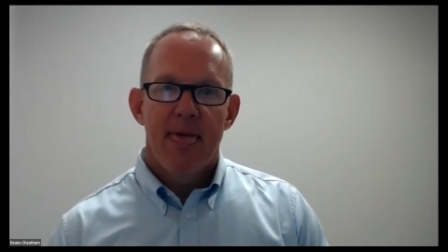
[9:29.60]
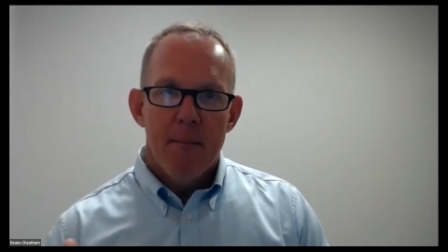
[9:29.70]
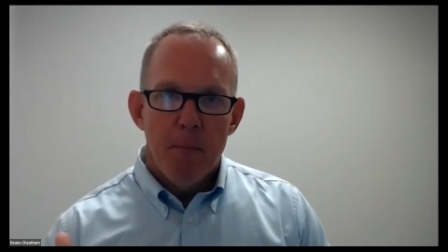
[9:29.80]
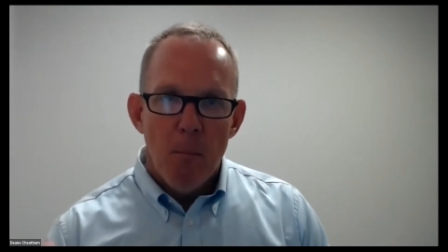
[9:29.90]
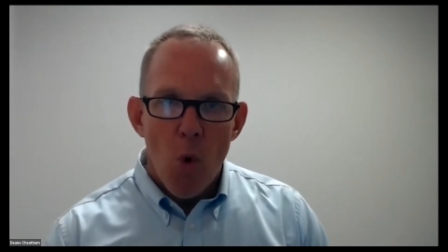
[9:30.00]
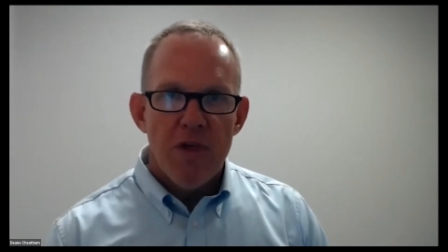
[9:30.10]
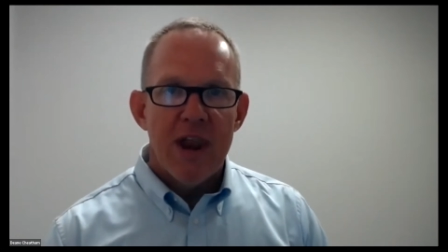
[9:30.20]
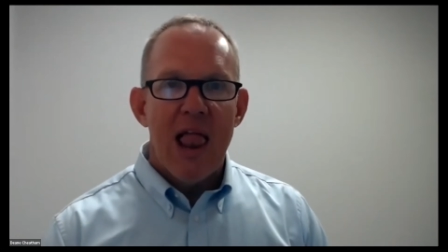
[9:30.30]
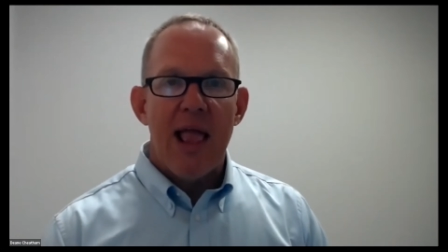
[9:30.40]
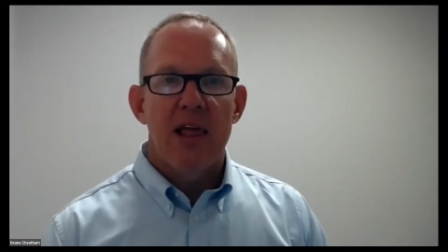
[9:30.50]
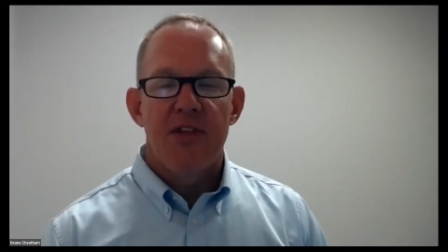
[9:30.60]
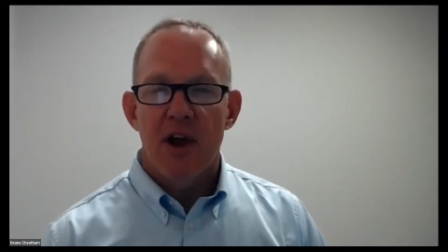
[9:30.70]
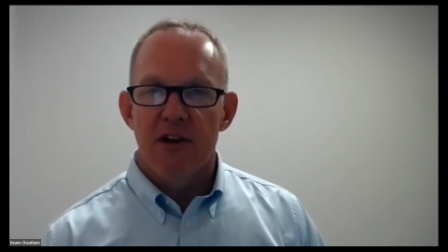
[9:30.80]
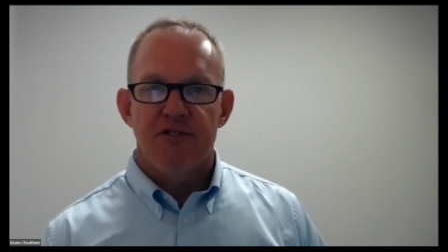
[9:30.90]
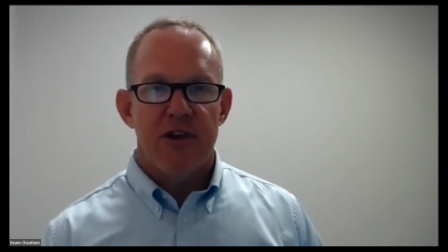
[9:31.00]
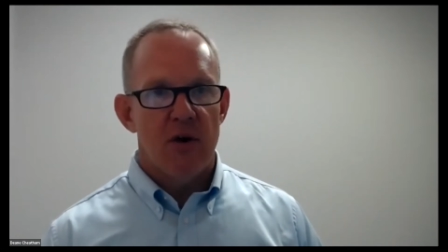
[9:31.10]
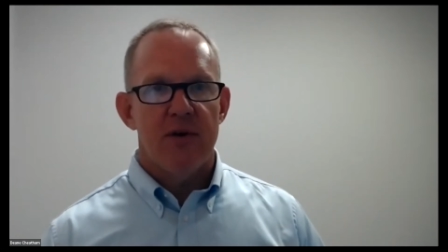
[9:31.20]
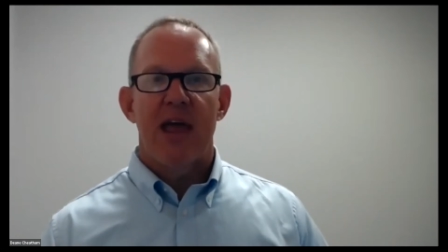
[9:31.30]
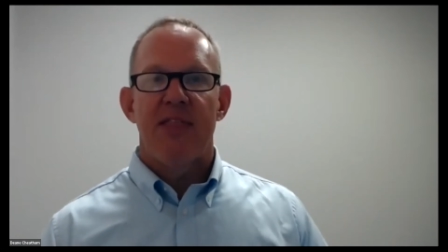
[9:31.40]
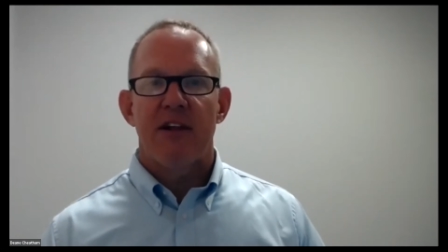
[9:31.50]
more than likely they're going to say,
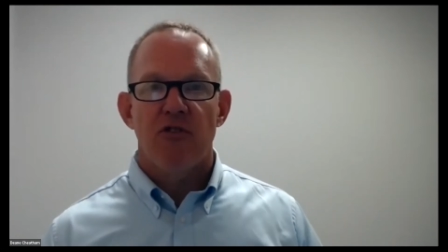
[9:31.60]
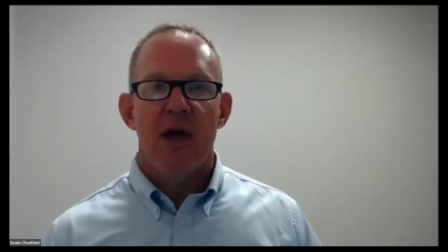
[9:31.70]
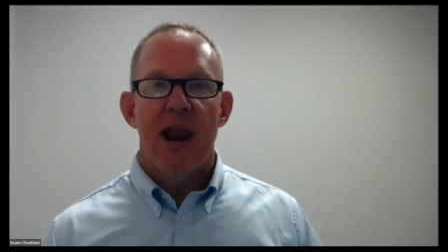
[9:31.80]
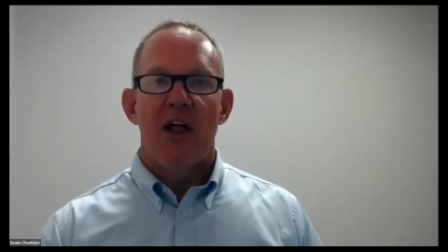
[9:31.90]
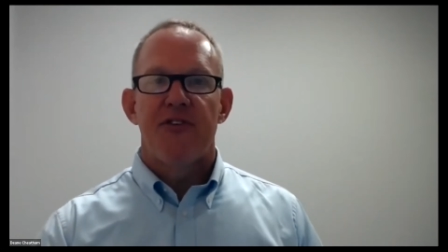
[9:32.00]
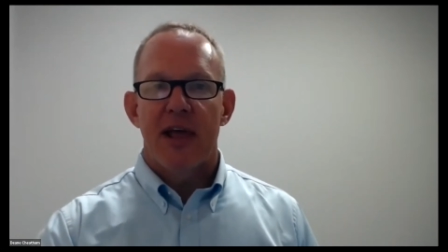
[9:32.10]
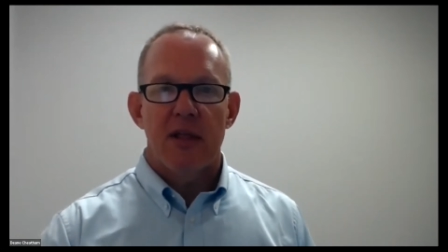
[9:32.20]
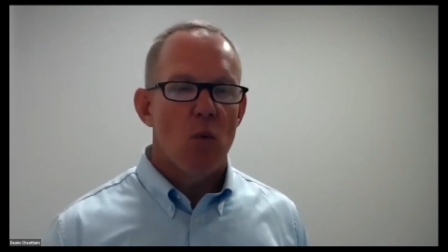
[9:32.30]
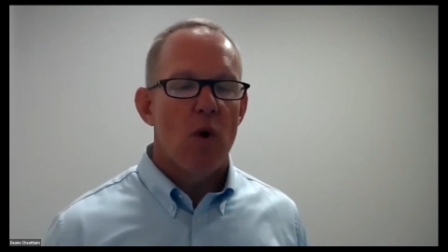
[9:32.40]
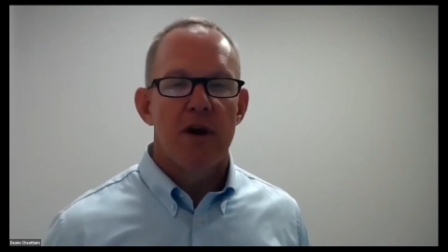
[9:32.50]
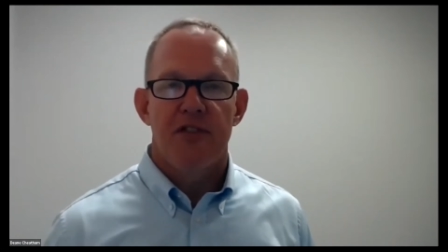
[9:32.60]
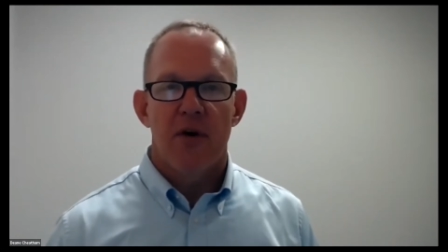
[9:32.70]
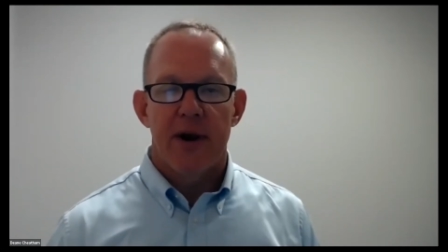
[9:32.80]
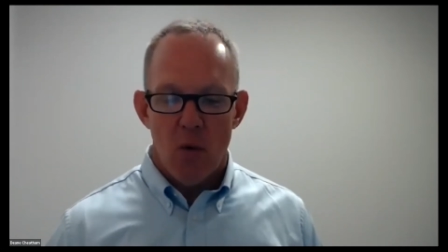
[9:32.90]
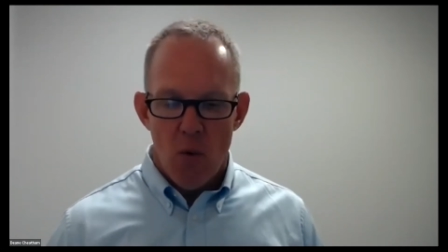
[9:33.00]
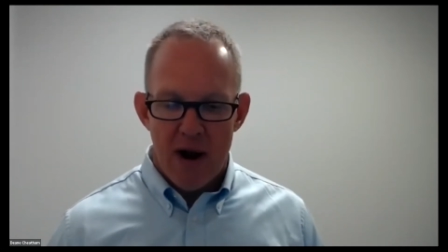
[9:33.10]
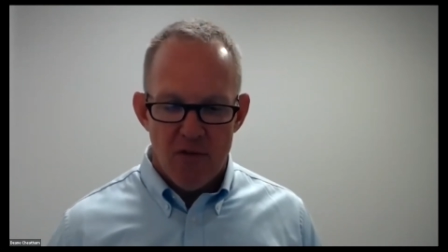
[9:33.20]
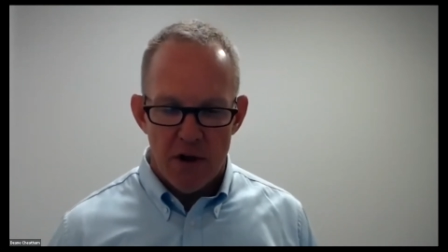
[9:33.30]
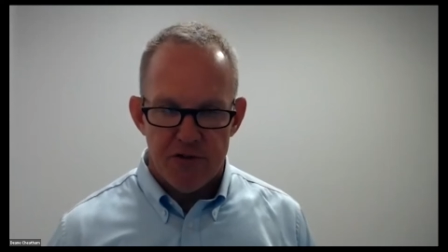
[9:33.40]
okay, that's great, I'll take the 1:30 or whatever else.